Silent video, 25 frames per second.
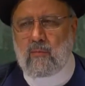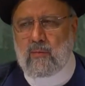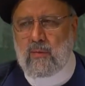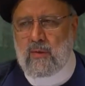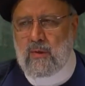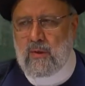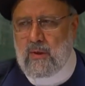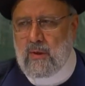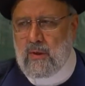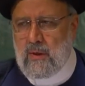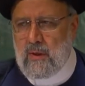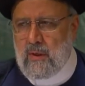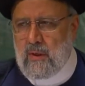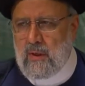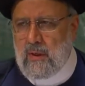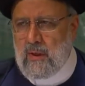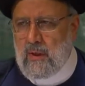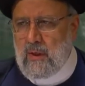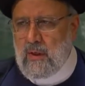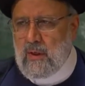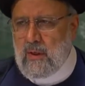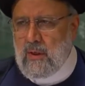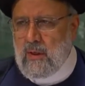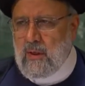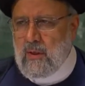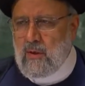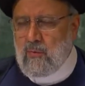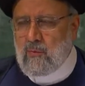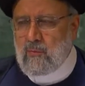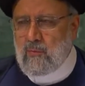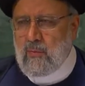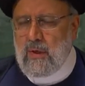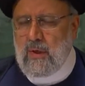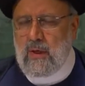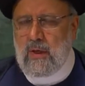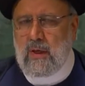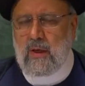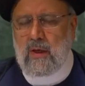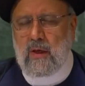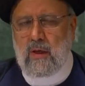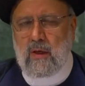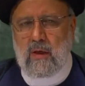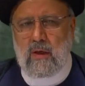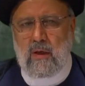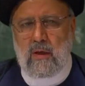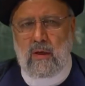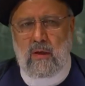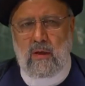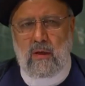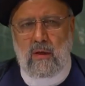and deems
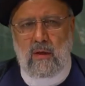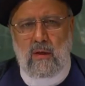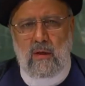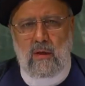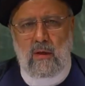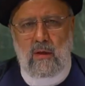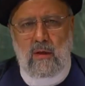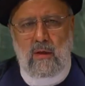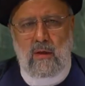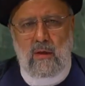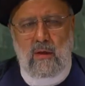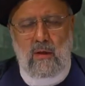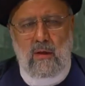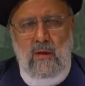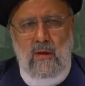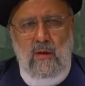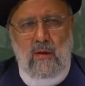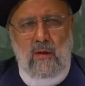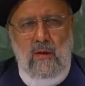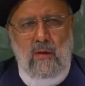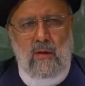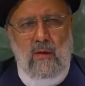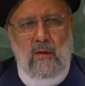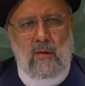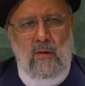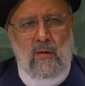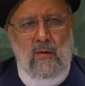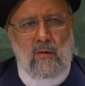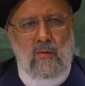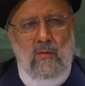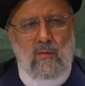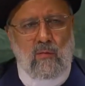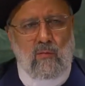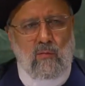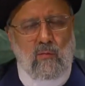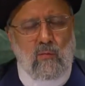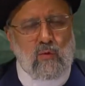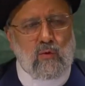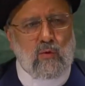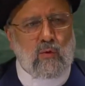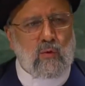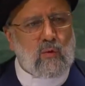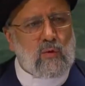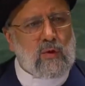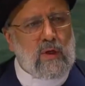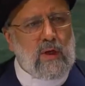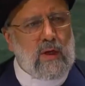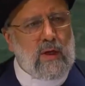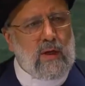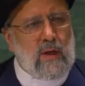respect towards Abraham, Moses,
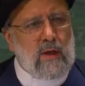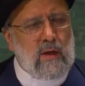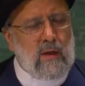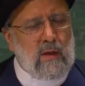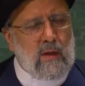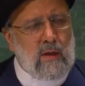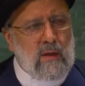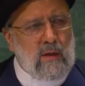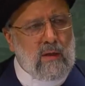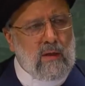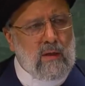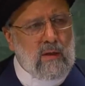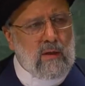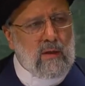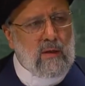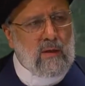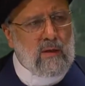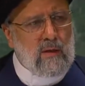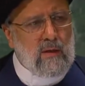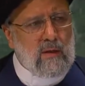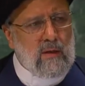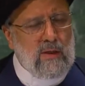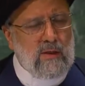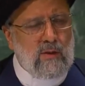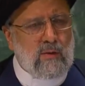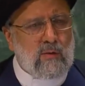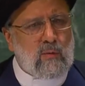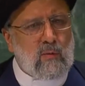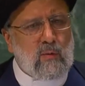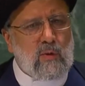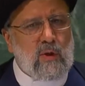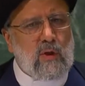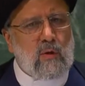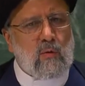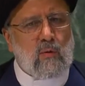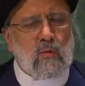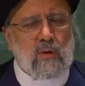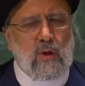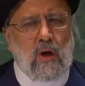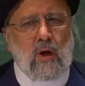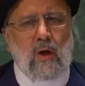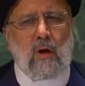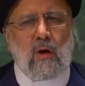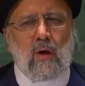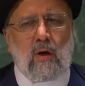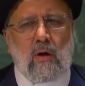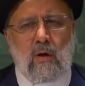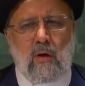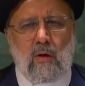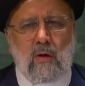and Jesus
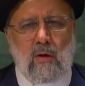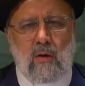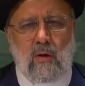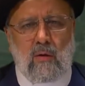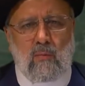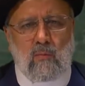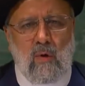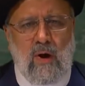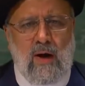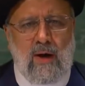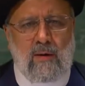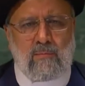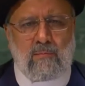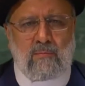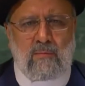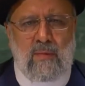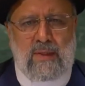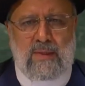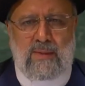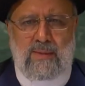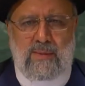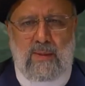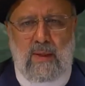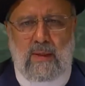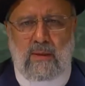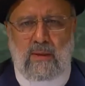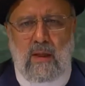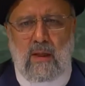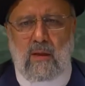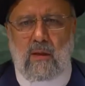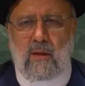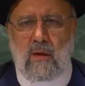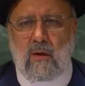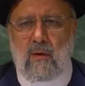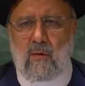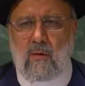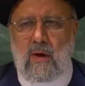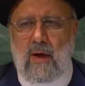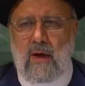on par and equal to